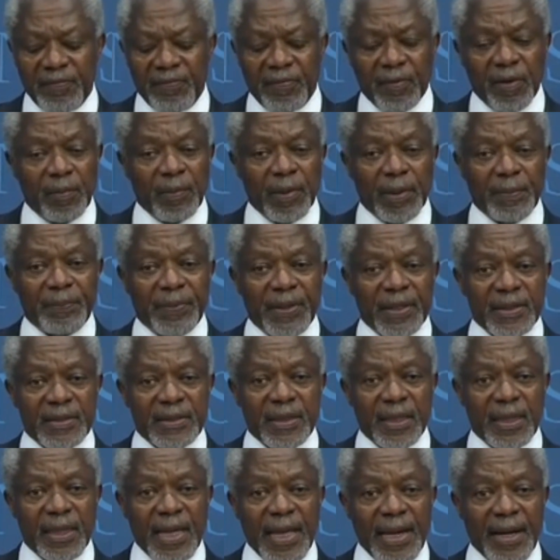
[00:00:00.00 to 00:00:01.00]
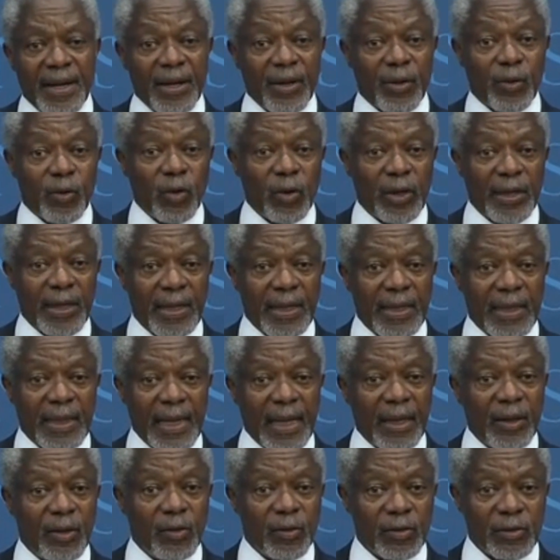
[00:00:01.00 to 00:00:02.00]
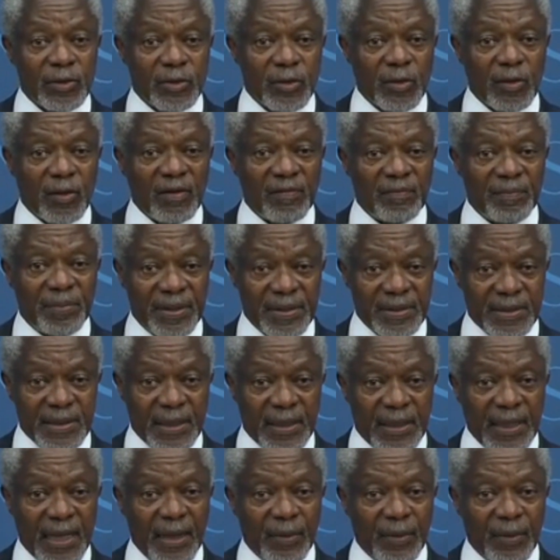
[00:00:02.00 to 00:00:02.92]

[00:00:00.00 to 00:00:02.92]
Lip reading: former President Enrique Cardoso of Brazil.